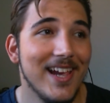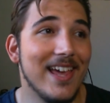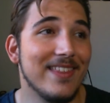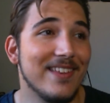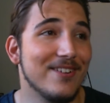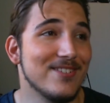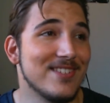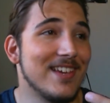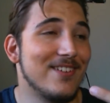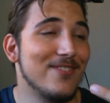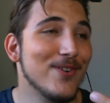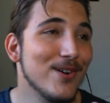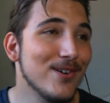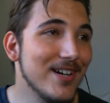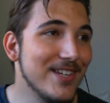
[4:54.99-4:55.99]
and then I was like,
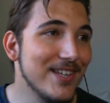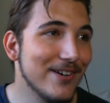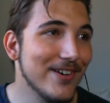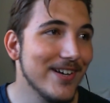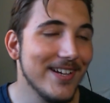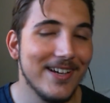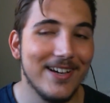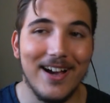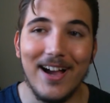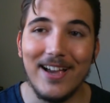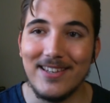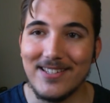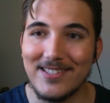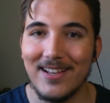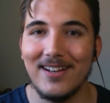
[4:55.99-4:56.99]
well, you know what?
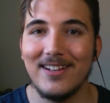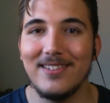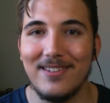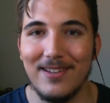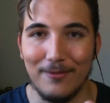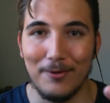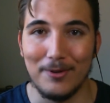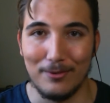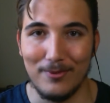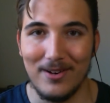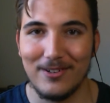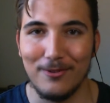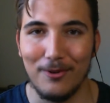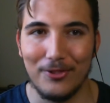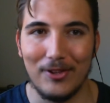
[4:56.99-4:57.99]
I decided with the
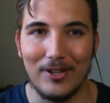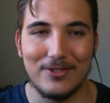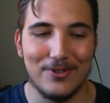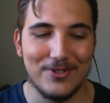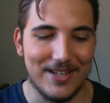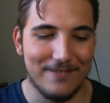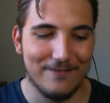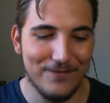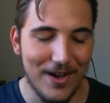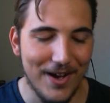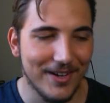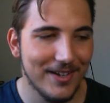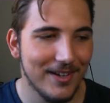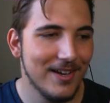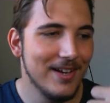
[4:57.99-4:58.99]
reticle thing, so I was like,
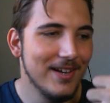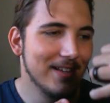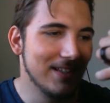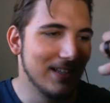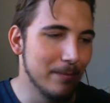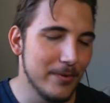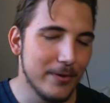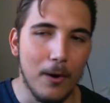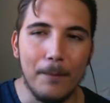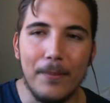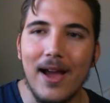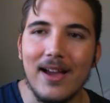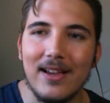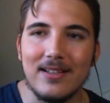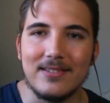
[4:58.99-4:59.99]
fuck. let me go
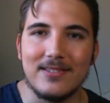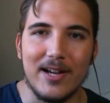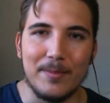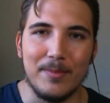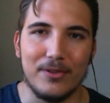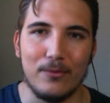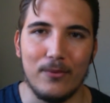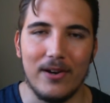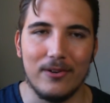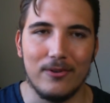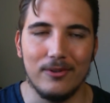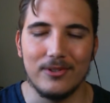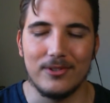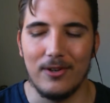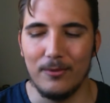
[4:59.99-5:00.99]
back and talk about the
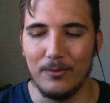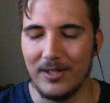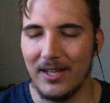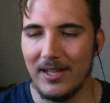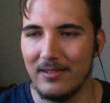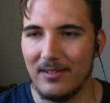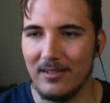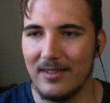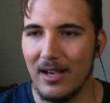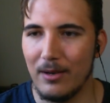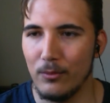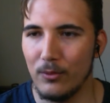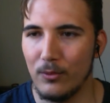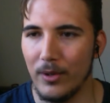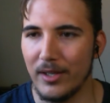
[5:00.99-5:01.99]
reticle. So I went ahead and did that
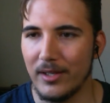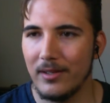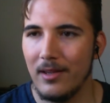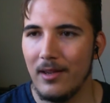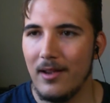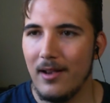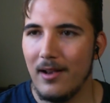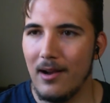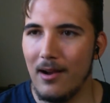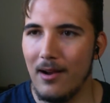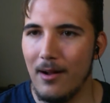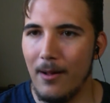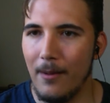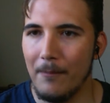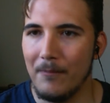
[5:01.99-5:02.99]
real quick.
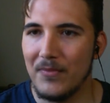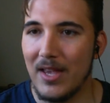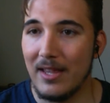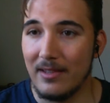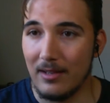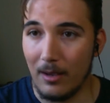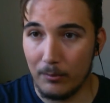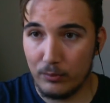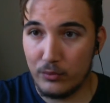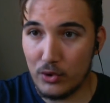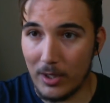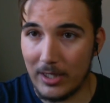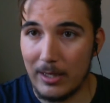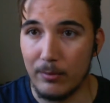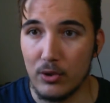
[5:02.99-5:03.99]
And
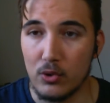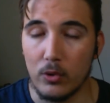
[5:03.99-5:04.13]
trying to keep it